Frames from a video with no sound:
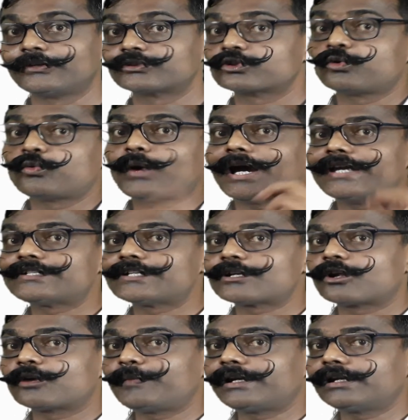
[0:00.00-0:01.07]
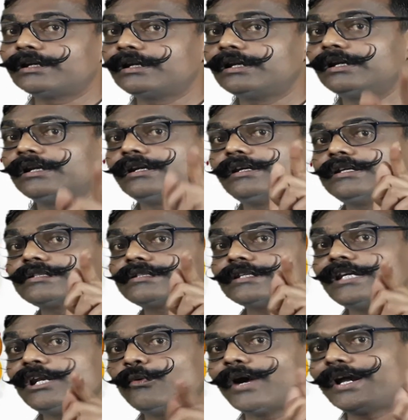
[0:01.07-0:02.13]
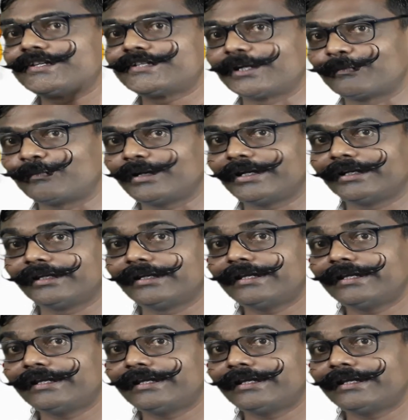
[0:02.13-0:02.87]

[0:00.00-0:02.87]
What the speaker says: So yz orbital is in yz plane,